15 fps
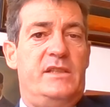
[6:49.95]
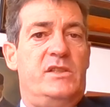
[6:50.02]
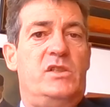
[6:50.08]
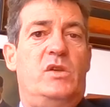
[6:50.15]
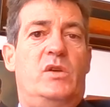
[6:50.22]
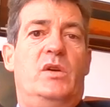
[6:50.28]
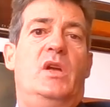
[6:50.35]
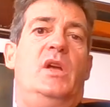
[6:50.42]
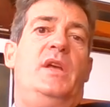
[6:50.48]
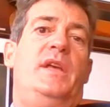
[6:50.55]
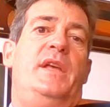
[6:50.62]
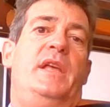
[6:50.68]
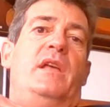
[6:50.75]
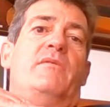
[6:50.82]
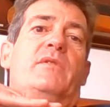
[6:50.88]
So
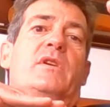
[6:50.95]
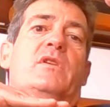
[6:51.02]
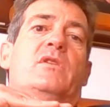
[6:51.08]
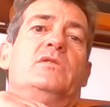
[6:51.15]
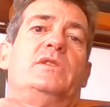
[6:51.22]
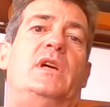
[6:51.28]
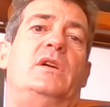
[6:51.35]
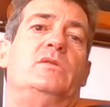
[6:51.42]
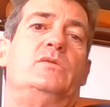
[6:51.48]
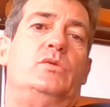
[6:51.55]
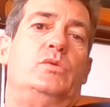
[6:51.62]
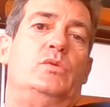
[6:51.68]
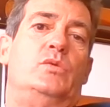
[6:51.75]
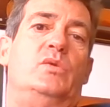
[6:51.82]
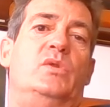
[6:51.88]
if we go down
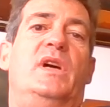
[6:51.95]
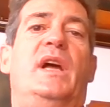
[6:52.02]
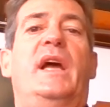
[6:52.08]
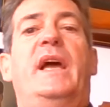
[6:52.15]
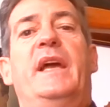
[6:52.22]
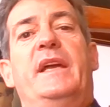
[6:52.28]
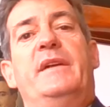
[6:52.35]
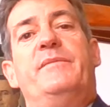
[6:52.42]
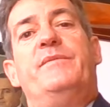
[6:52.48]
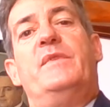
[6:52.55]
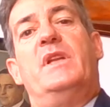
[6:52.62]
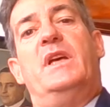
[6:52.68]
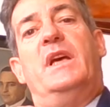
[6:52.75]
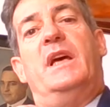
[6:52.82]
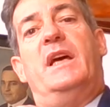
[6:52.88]
to a,
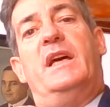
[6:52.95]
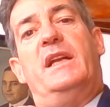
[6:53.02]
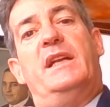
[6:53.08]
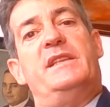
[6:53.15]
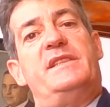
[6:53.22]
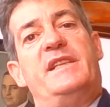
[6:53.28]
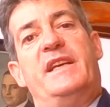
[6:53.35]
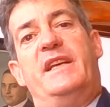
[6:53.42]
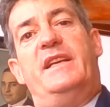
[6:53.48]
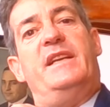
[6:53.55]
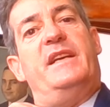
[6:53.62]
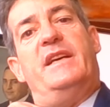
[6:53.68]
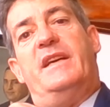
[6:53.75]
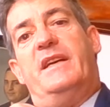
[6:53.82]
let's say,